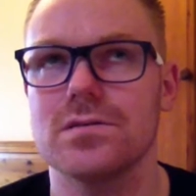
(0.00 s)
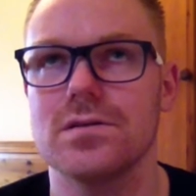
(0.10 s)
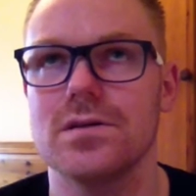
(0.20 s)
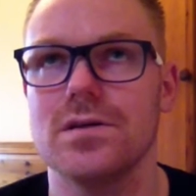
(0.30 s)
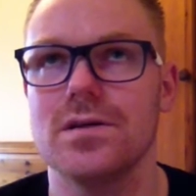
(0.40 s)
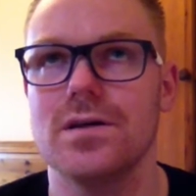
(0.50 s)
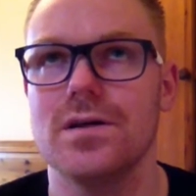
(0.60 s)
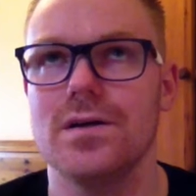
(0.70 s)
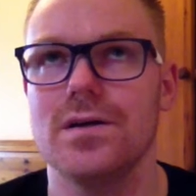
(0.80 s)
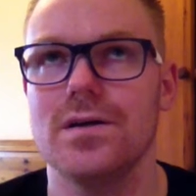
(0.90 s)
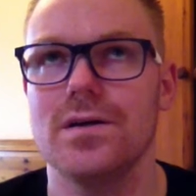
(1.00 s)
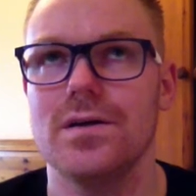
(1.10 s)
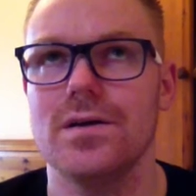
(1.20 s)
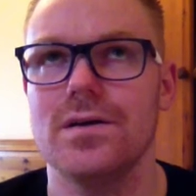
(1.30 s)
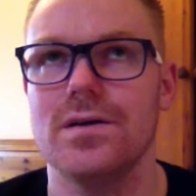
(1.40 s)

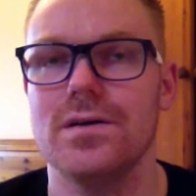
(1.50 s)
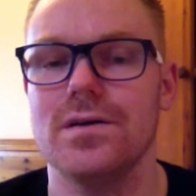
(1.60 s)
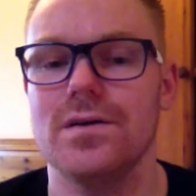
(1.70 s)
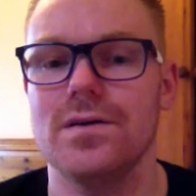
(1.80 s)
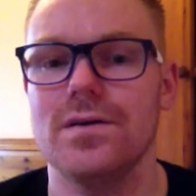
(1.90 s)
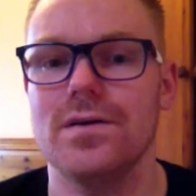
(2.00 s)
No one is speaking in this clip.